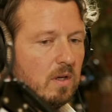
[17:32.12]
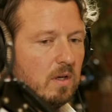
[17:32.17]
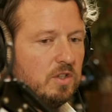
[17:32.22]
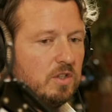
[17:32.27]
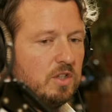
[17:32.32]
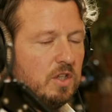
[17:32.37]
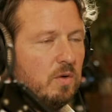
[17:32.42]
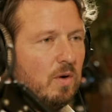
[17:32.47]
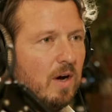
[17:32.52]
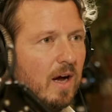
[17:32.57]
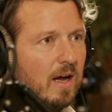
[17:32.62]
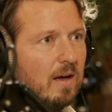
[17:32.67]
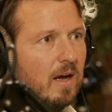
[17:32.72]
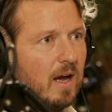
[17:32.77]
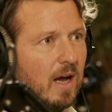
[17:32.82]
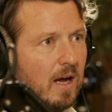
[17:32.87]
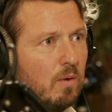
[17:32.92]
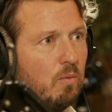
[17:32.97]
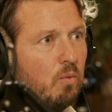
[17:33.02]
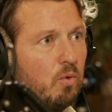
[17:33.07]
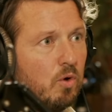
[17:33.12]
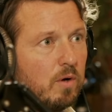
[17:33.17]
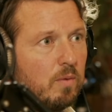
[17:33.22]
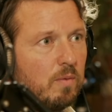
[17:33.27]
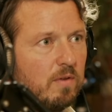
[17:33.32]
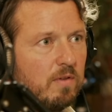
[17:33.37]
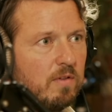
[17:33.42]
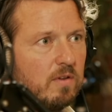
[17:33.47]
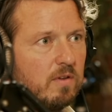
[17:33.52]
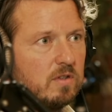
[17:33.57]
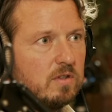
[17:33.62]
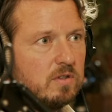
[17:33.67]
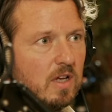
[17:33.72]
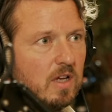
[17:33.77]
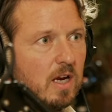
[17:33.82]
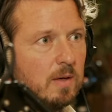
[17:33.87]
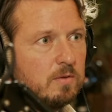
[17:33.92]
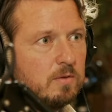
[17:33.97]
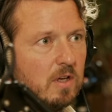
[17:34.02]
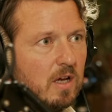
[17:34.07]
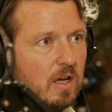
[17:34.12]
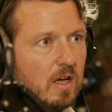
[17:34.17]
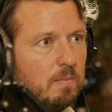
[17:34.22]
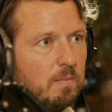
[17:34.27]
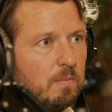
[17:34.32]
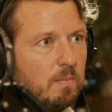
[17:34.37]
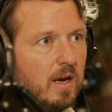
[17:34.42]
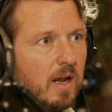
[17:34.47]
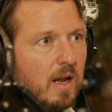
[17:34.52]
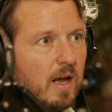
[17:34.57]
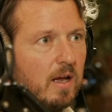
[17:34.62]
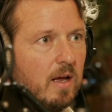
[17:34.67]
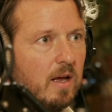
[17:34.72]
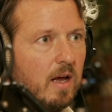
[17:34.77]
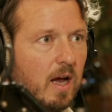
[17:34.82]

Gio, I, I work with startups a lot, but I,